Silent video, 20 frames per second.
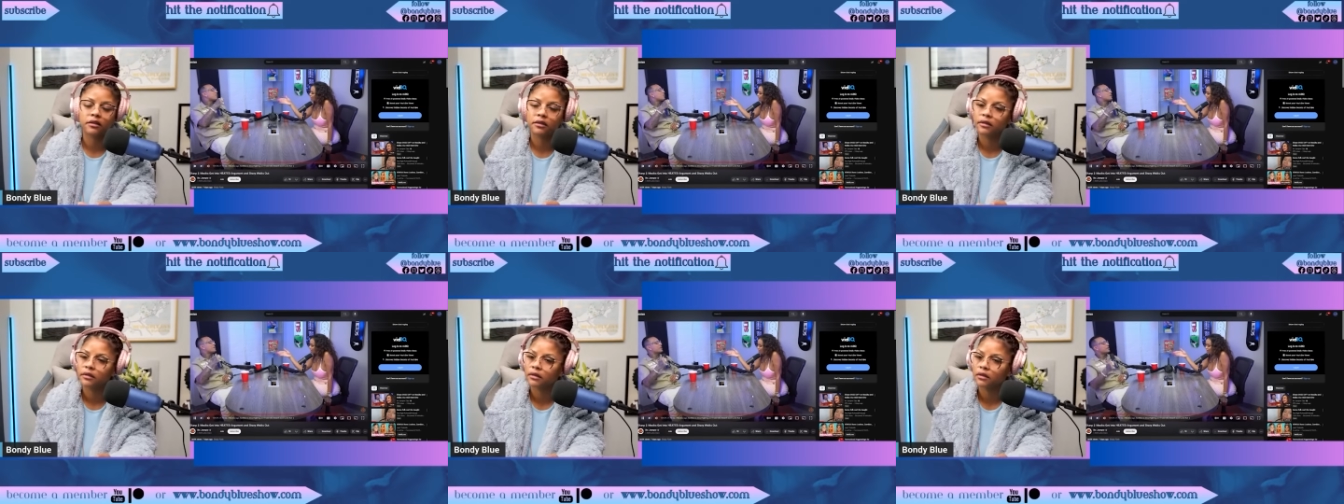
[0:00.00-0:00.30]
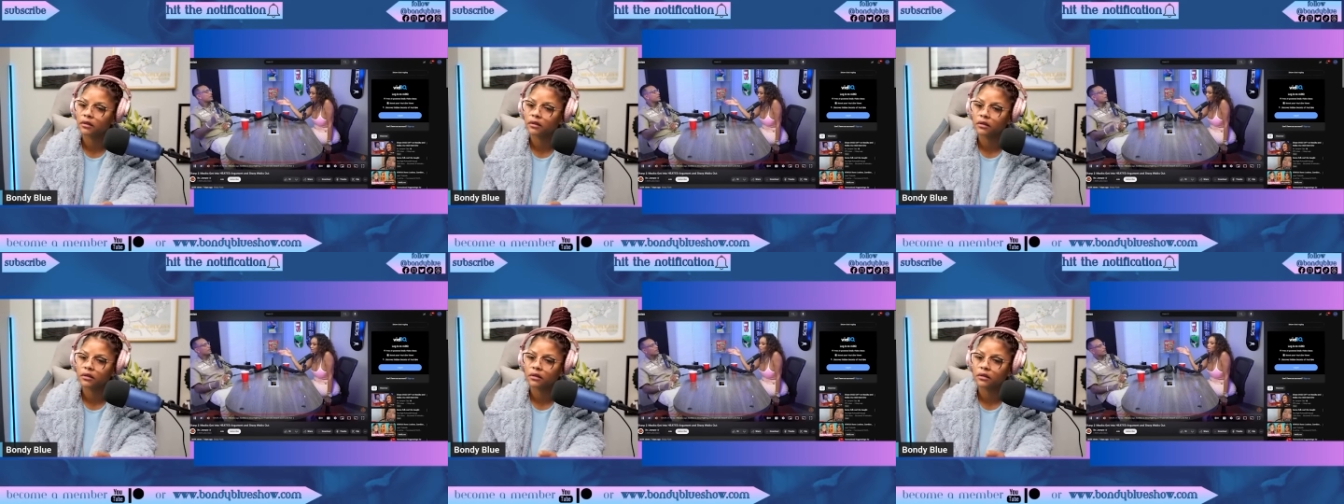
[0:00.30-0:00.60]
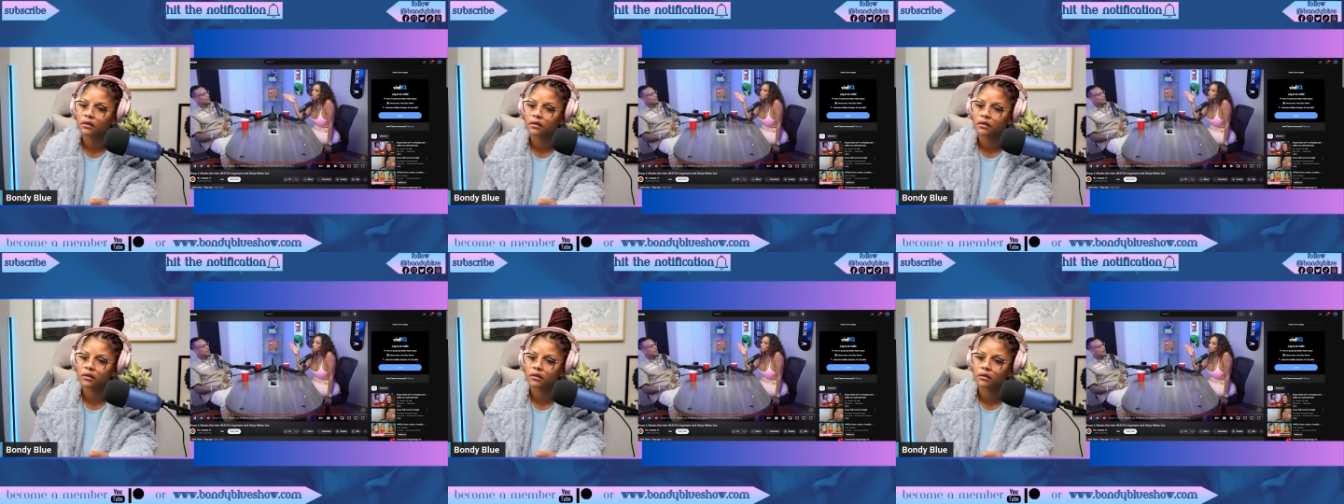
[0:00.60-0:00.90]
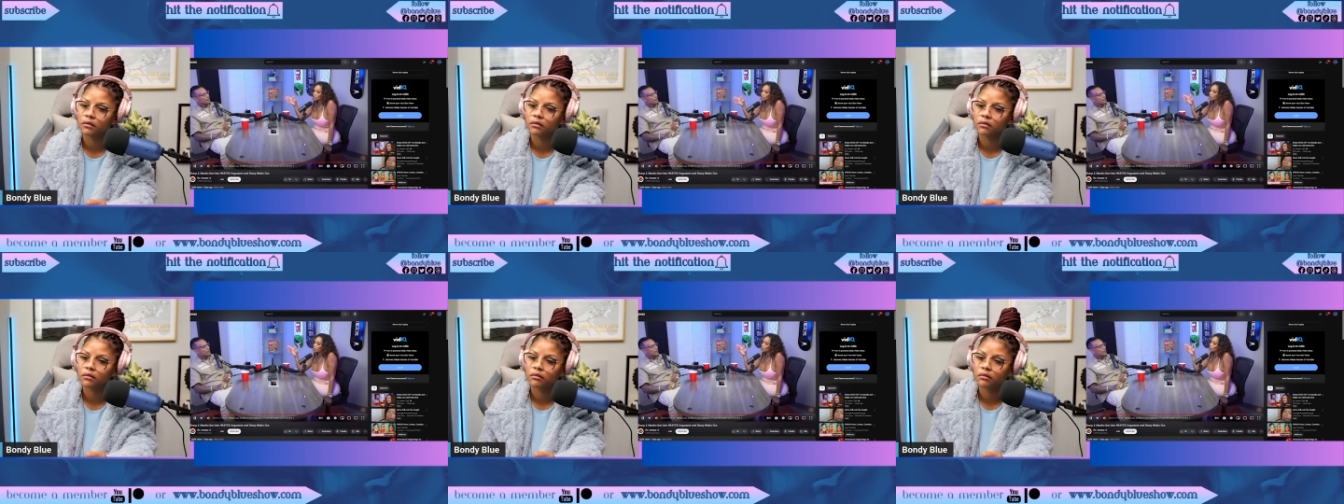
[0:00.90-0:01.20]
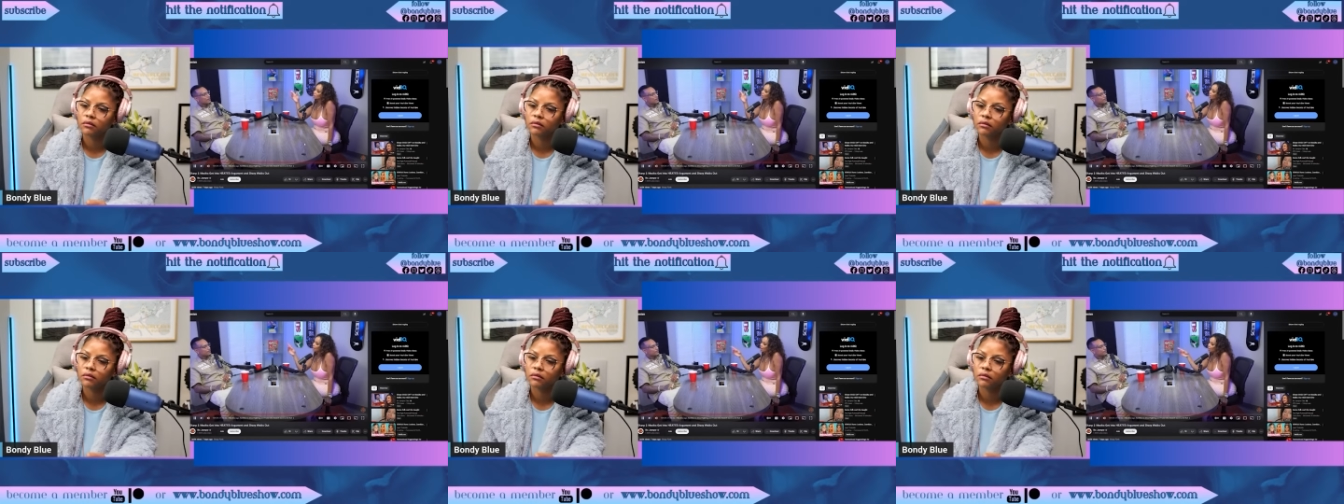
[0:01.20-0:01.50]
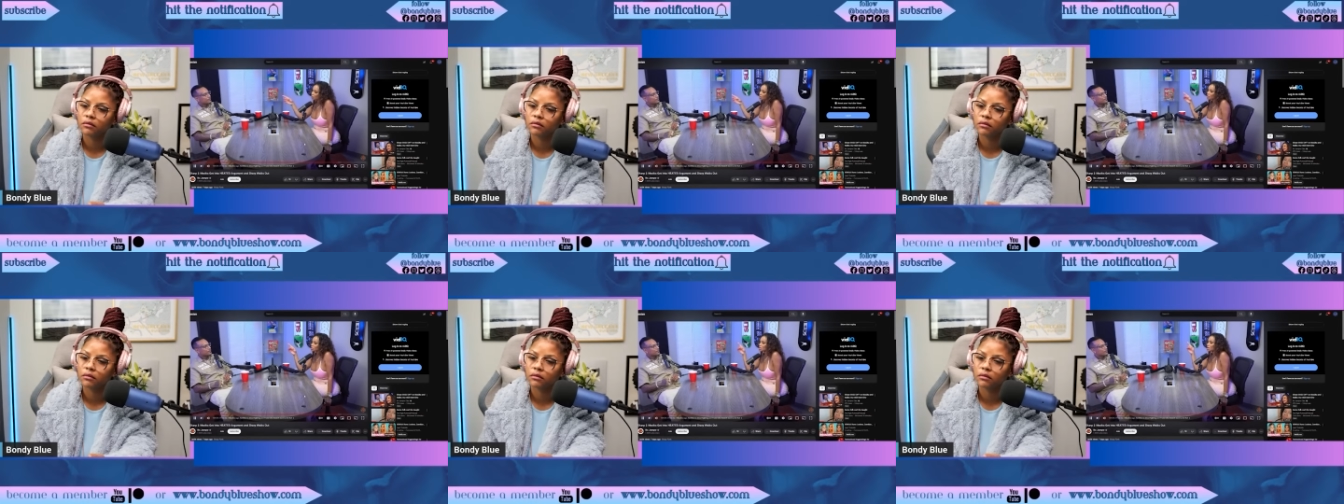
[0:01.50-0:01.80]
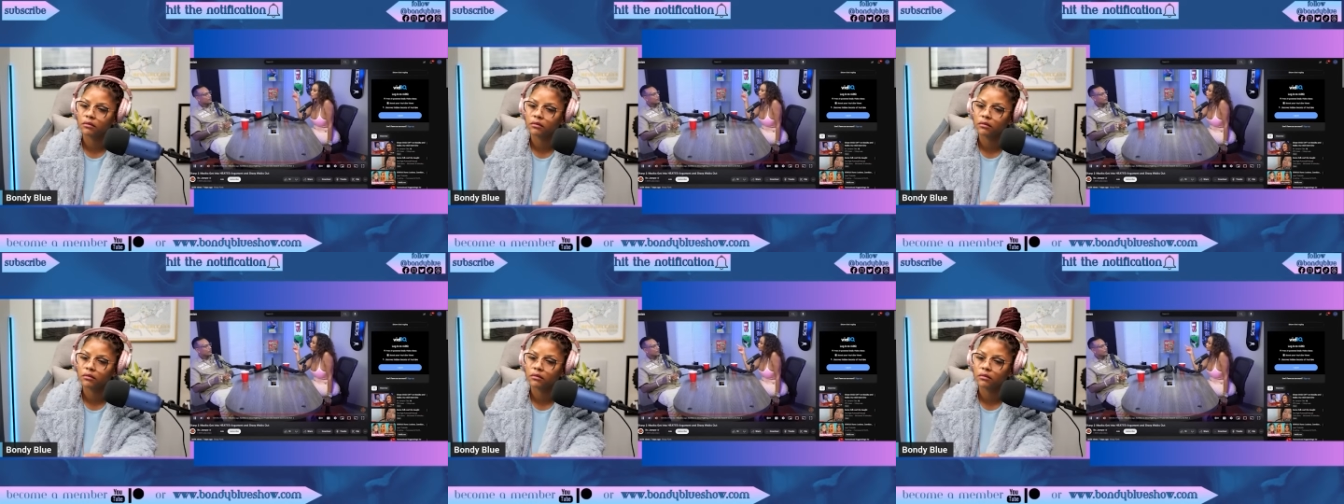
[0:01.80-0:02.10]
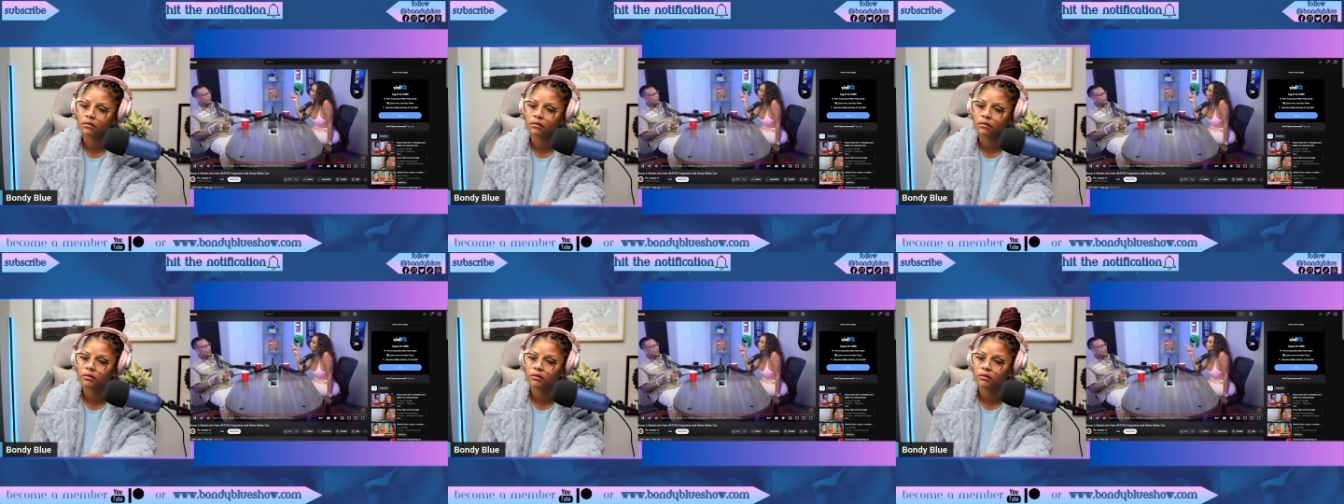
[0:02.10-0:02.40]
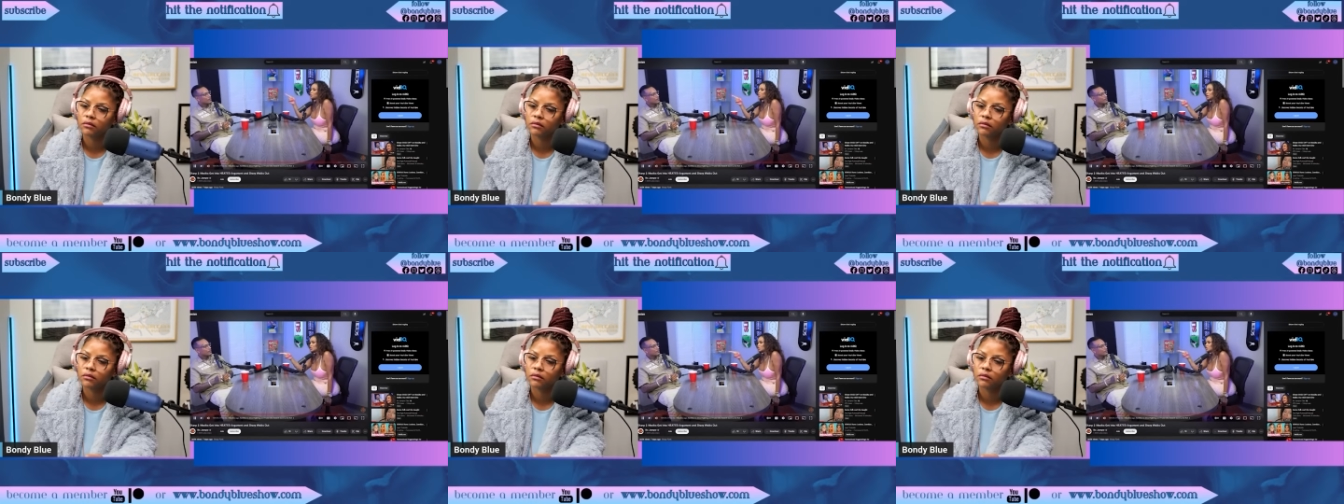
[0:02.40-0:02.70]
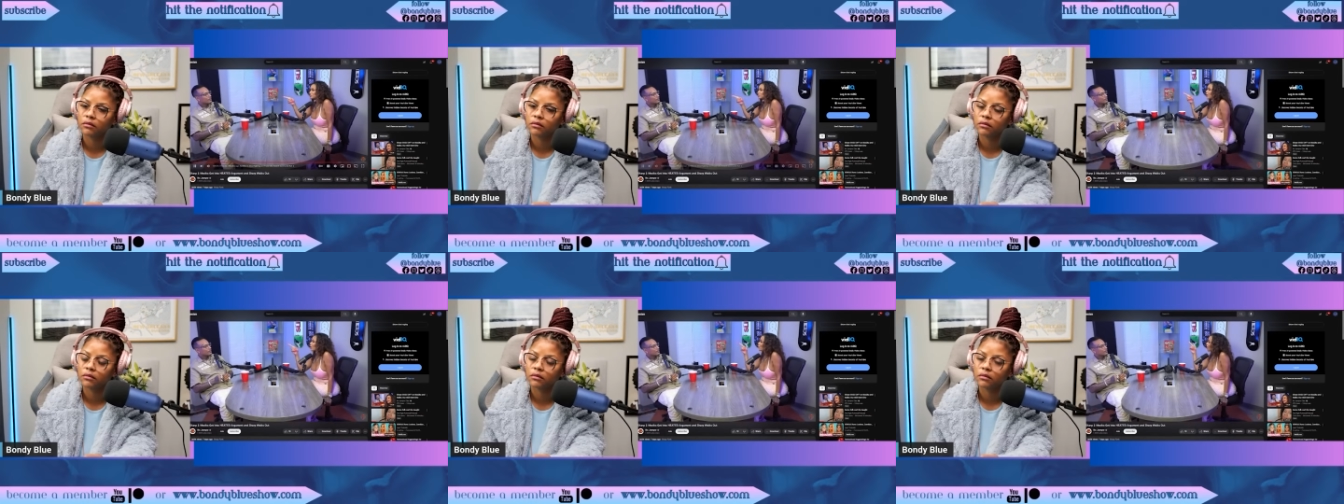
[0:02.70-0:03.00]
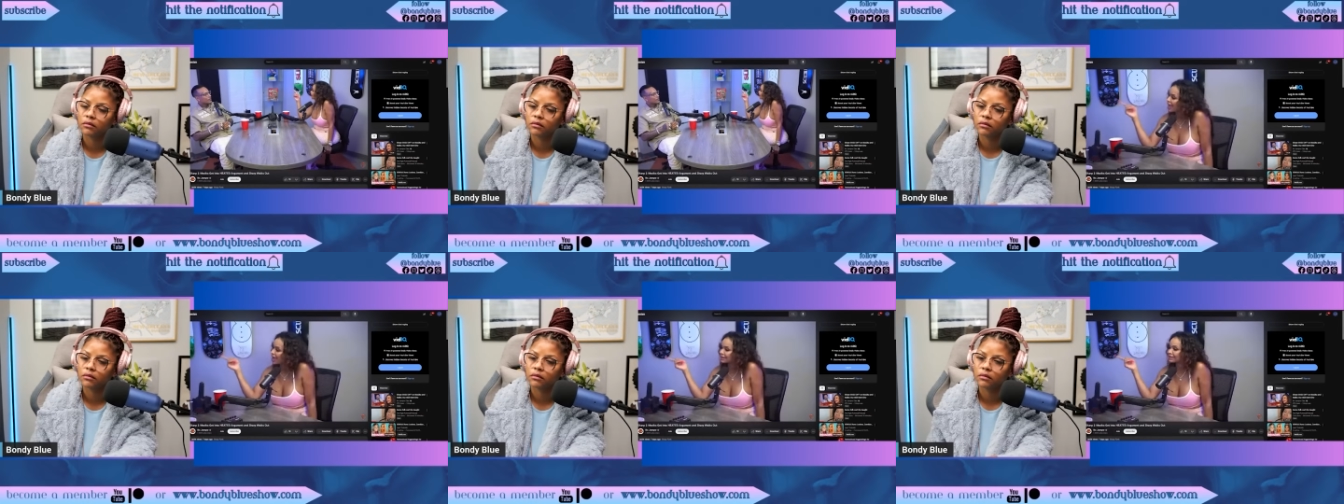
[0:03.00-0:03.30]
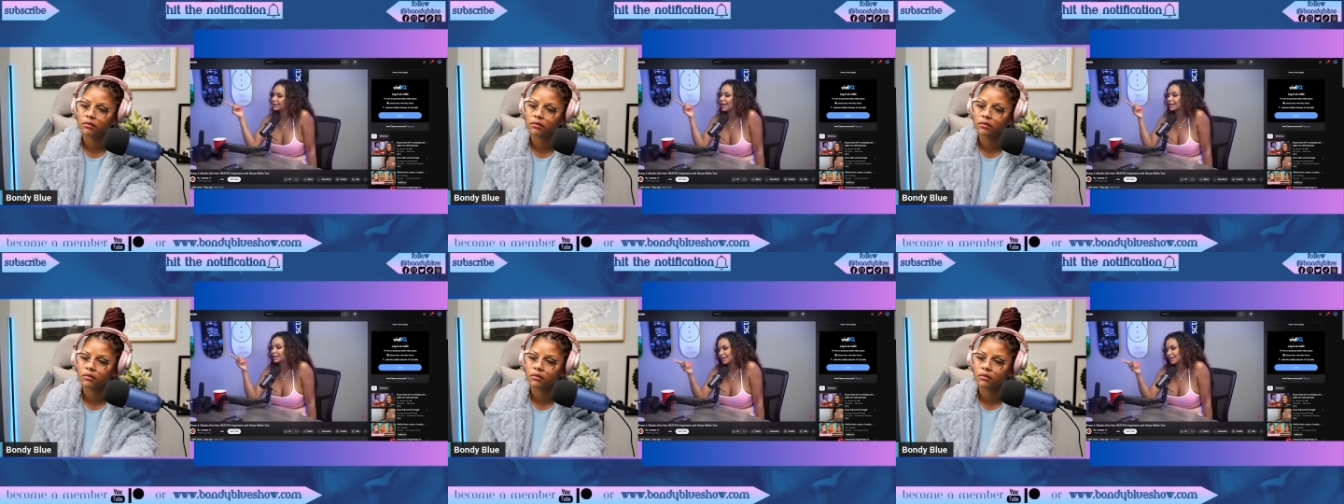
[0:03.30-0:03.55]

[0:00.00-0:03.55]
Time to sit on camera and talk to unfathered bitches about why they acting Ooh.